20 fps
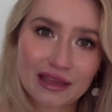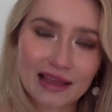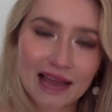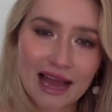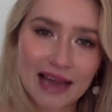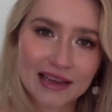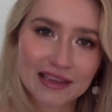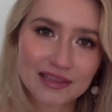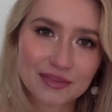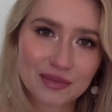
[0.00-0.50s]

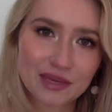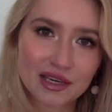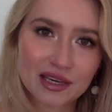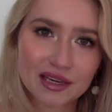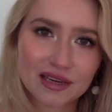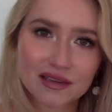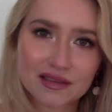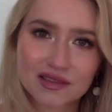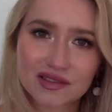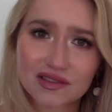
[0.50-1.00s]
That is
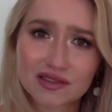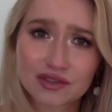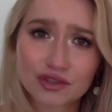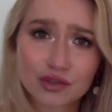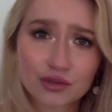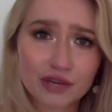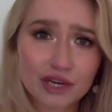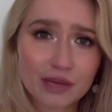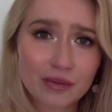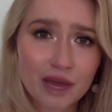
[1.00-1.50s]
because
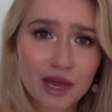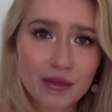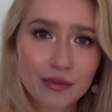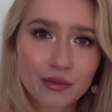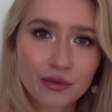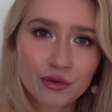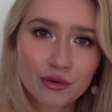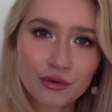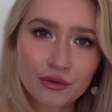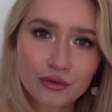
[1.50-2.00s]
during my
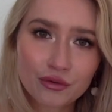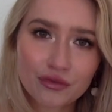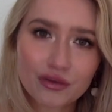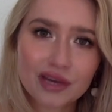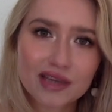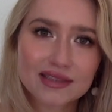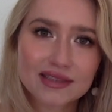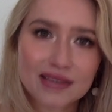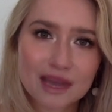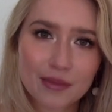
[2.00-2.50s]
move,
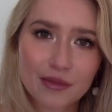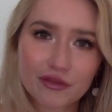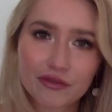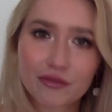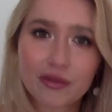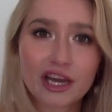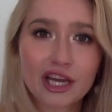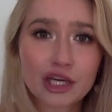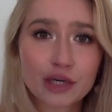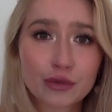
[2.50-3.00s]
some of
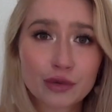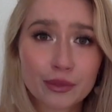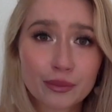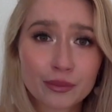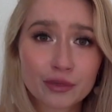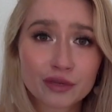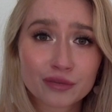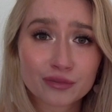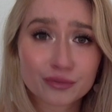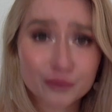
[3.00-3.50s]
my
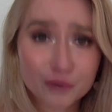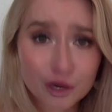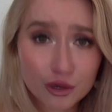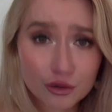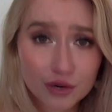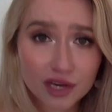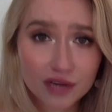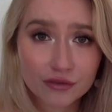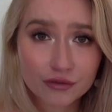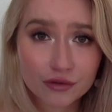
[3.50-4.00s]
equipment
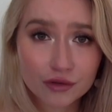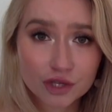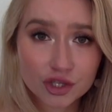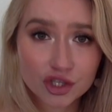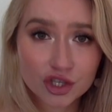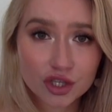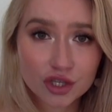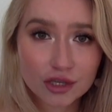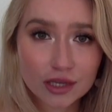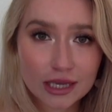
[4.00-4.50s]
broke,
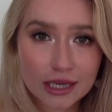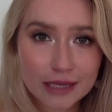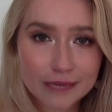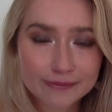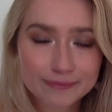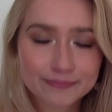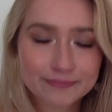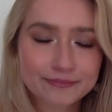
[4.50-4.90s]
unfortunately,